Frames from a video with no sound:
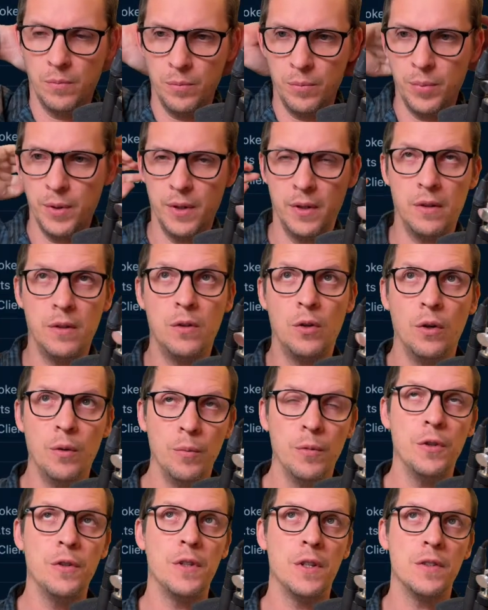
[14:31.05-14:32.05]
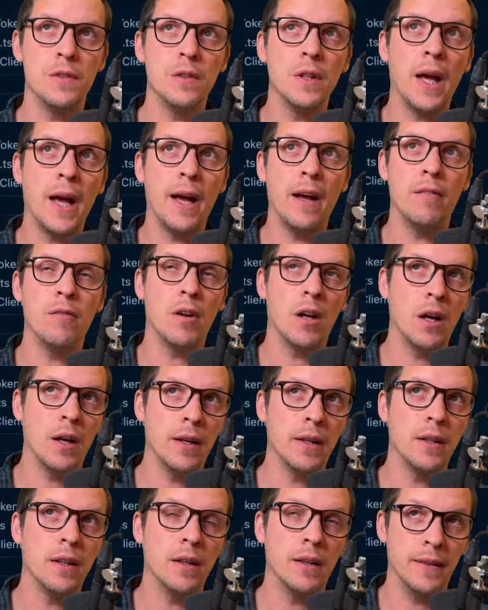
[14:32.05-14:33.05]
but the terminal doesn't have
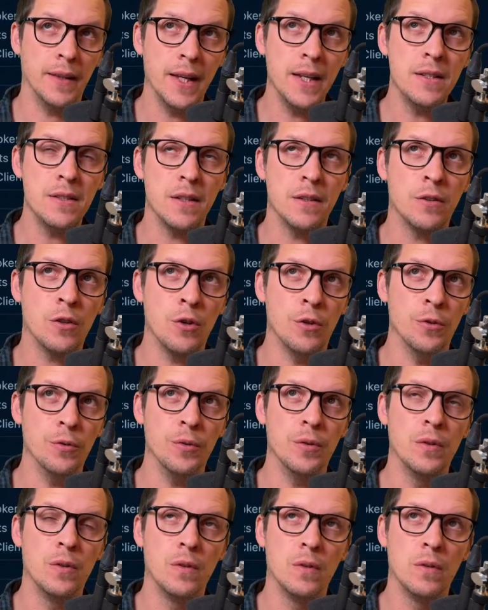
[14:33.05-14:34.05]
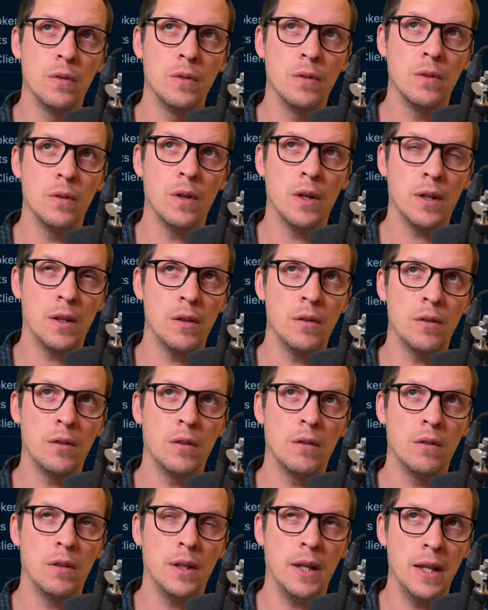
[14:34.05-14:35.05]
like an exit code. Like you're
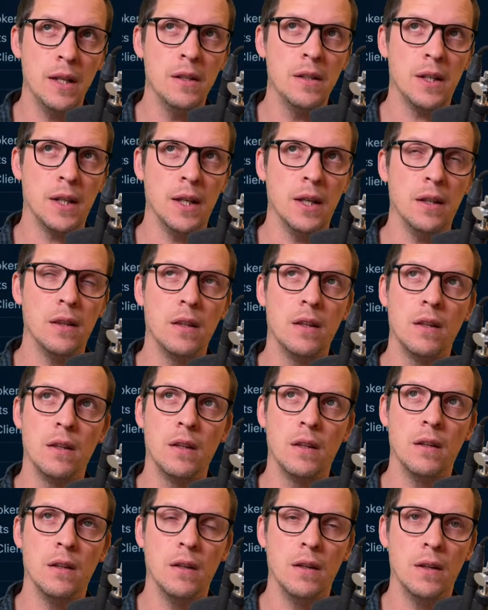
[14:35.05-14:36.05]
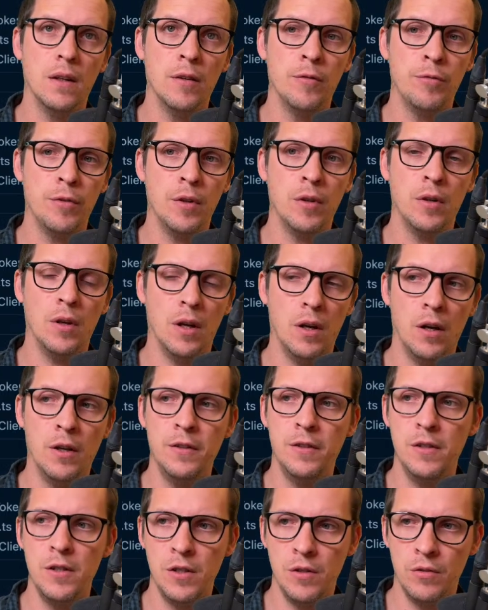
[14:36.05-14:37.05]
killing it. If you,
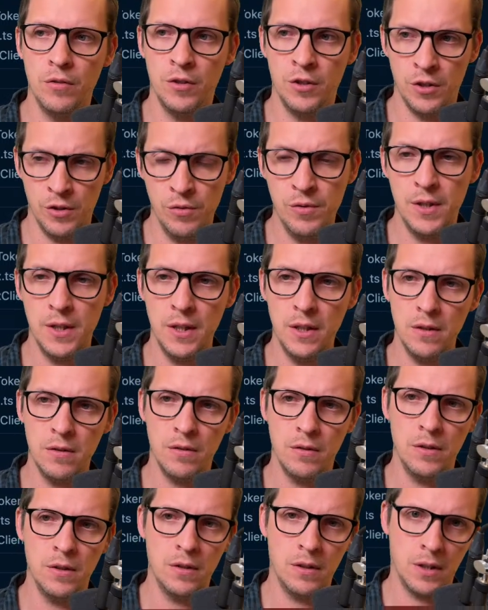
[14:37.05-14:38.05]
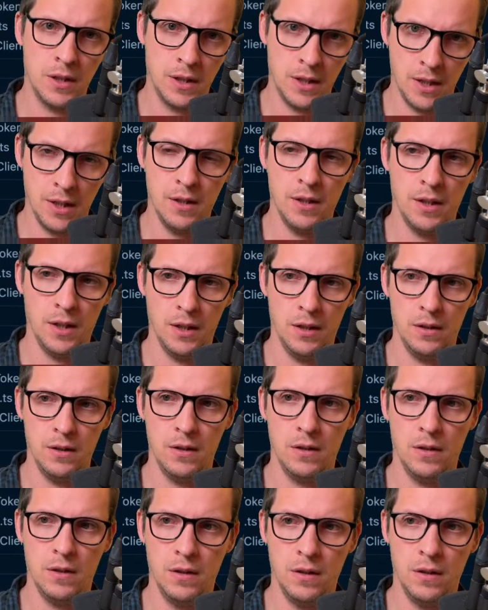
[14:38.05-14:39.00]
either you're using it or you're killing it.